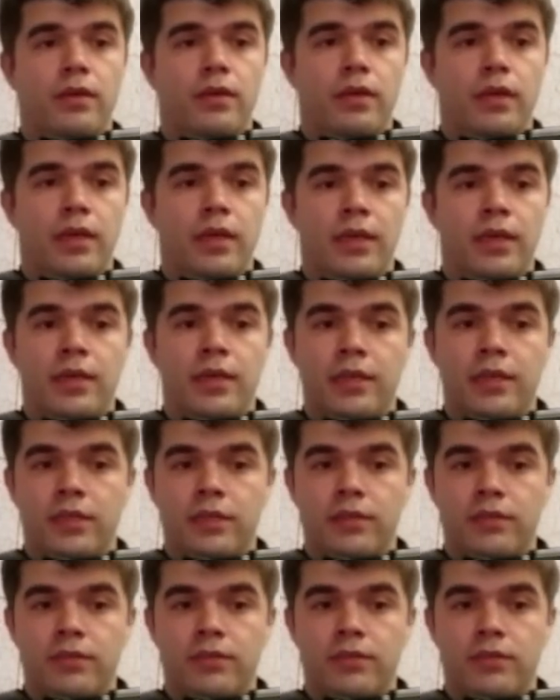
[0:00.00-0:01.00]

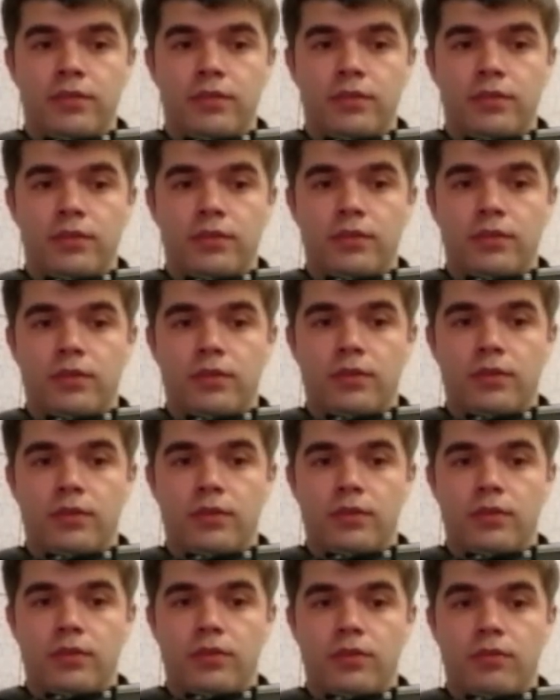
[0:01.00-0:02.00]
And
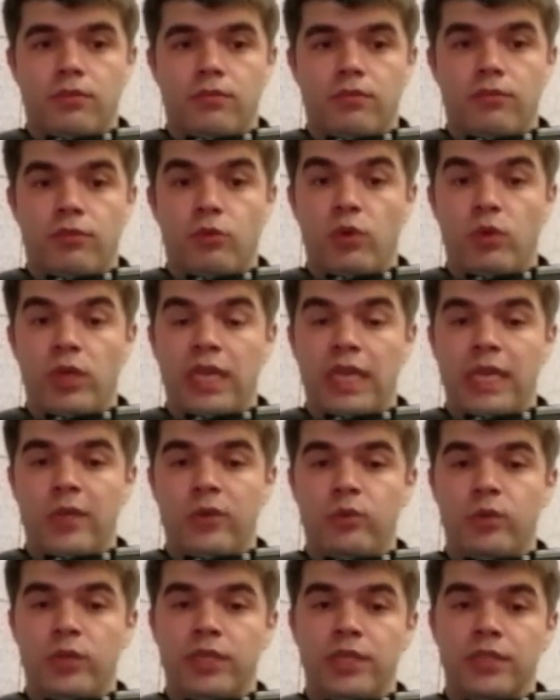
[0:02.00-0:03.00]
the way
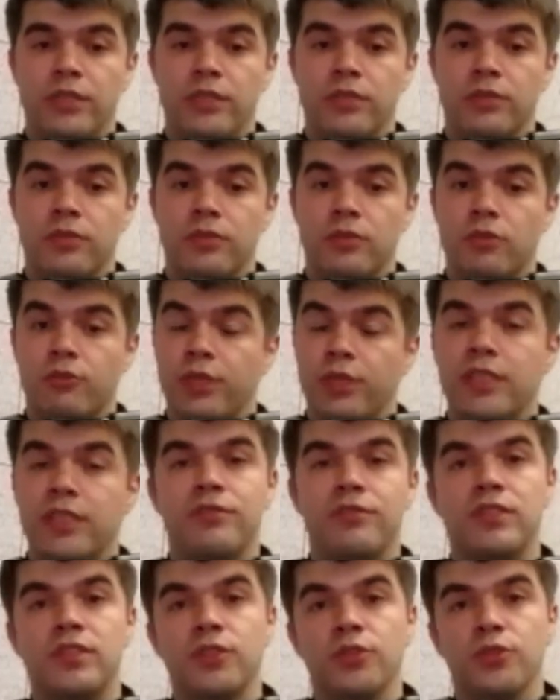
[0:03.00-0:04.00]
we can create
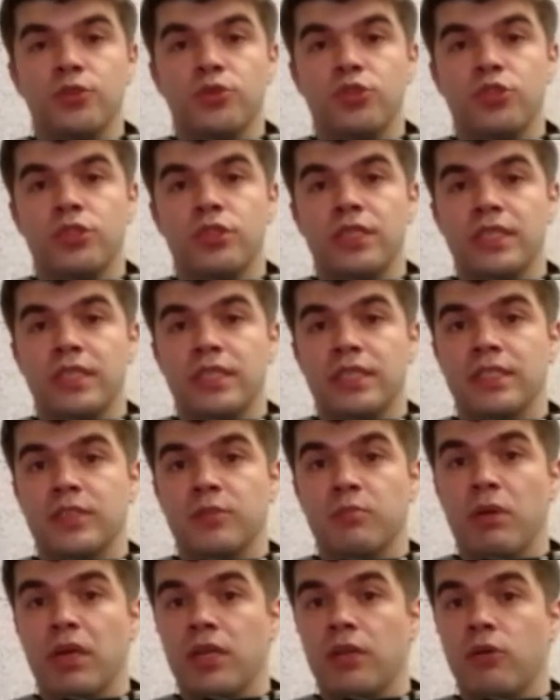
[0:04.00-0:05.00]
this illusion is
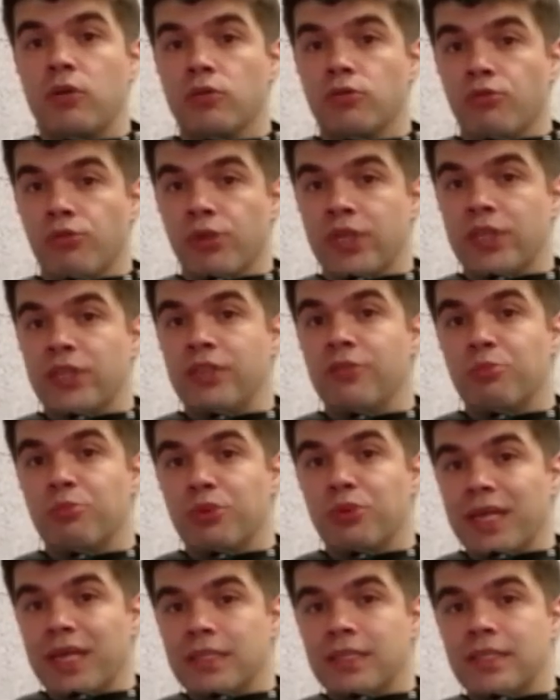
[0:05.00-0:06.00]
by already
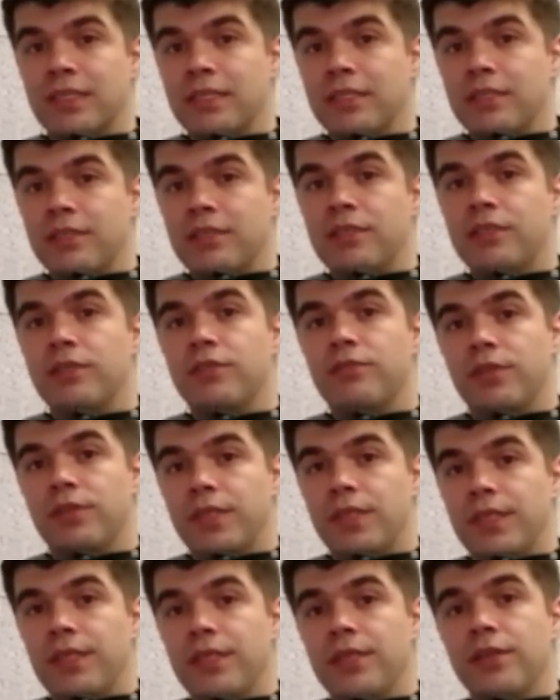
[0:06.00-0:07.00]
depressing the
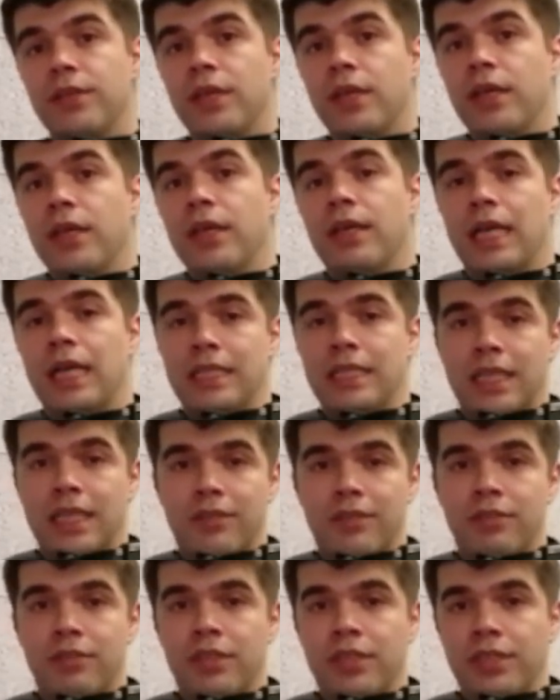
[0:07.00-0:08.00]
key and
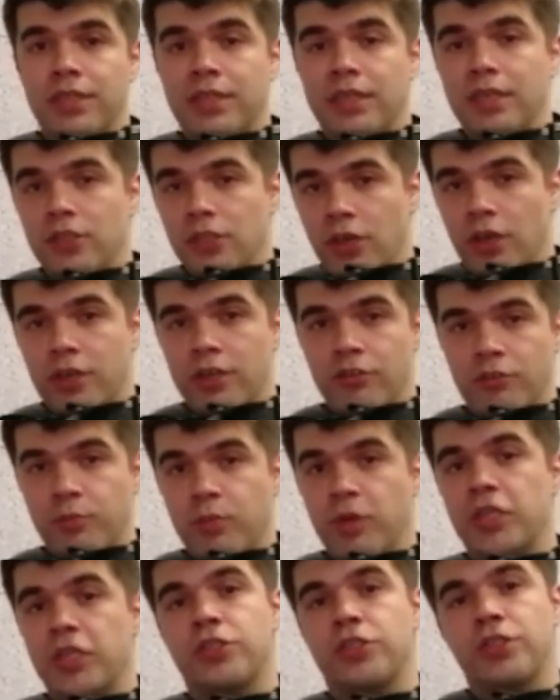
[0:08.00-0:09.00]
having a lot of
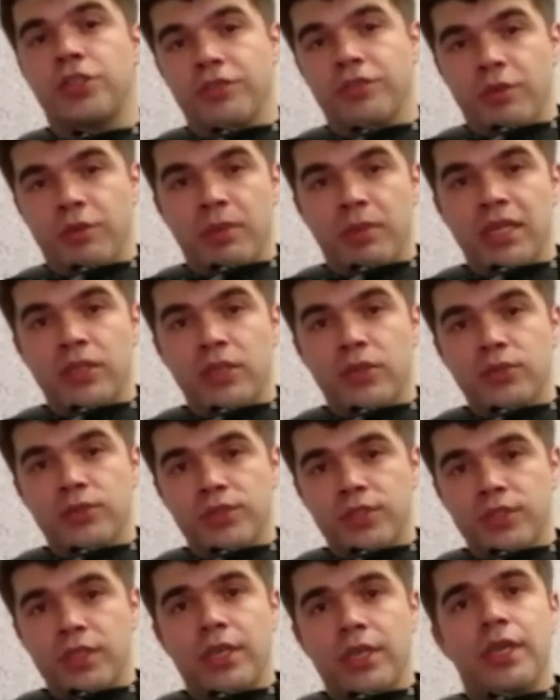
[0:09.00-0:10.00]
pressure in the bellows,
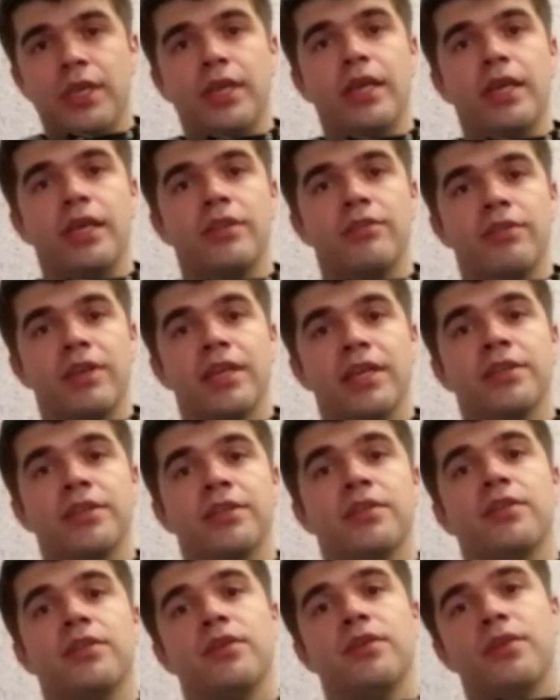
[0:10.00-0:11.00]
and then
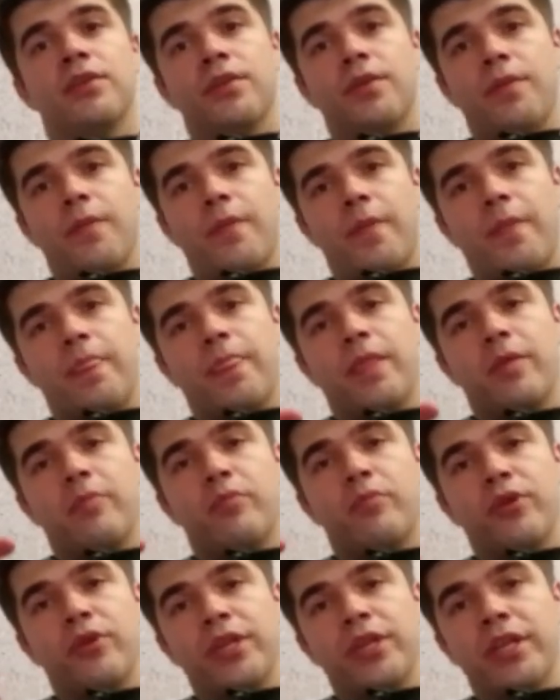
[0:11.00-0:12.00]

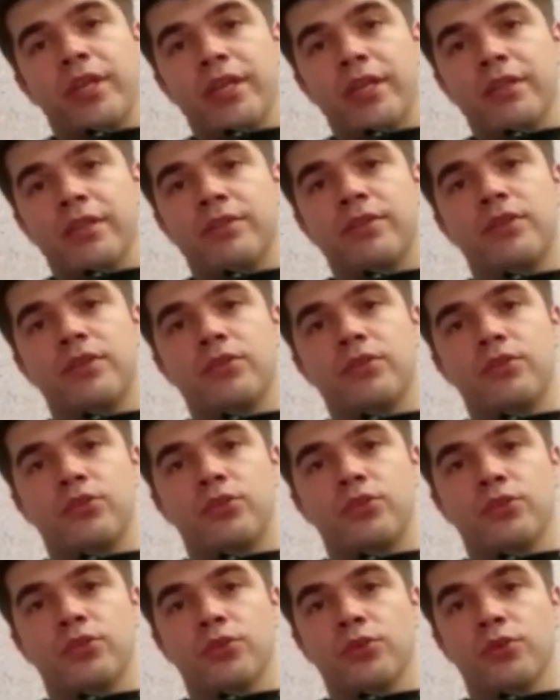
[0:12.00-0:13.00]
bringing it
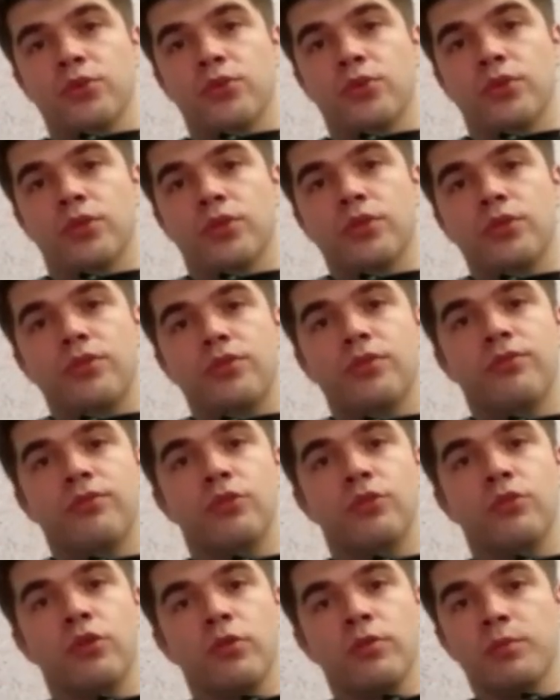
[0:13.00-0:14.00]
to the
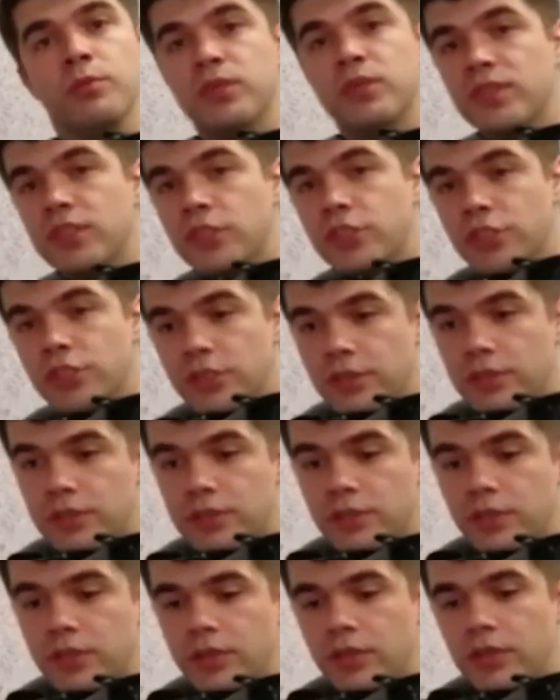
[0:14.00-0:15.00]
normal position.
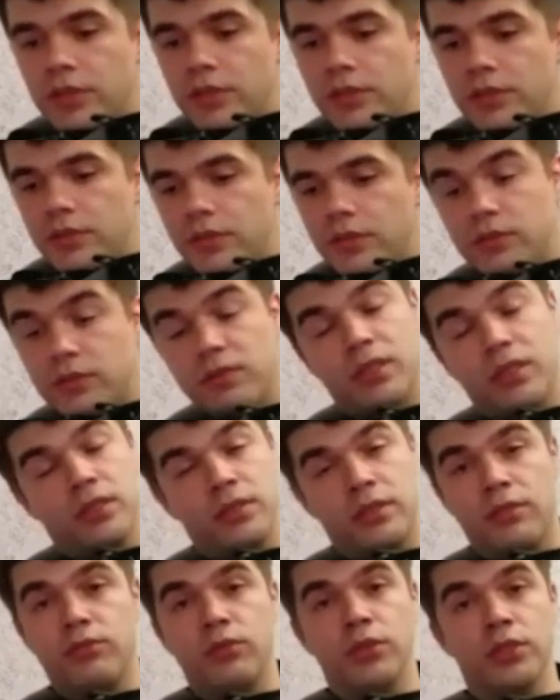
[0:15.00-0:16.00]
I'll
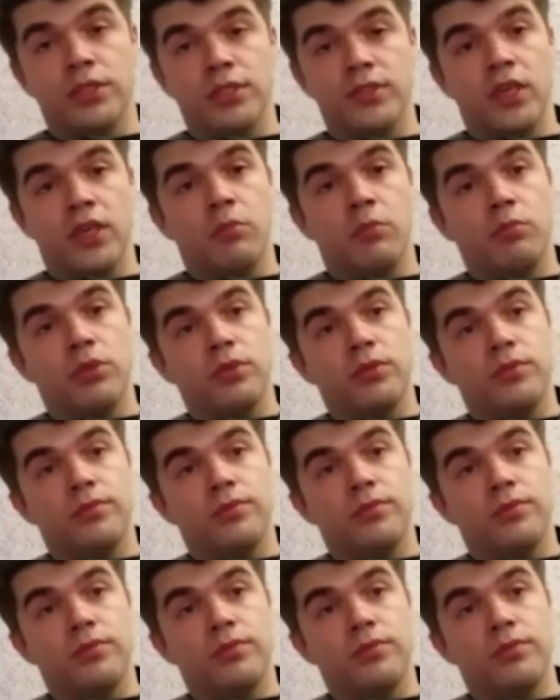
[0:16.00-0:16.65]
give you an example.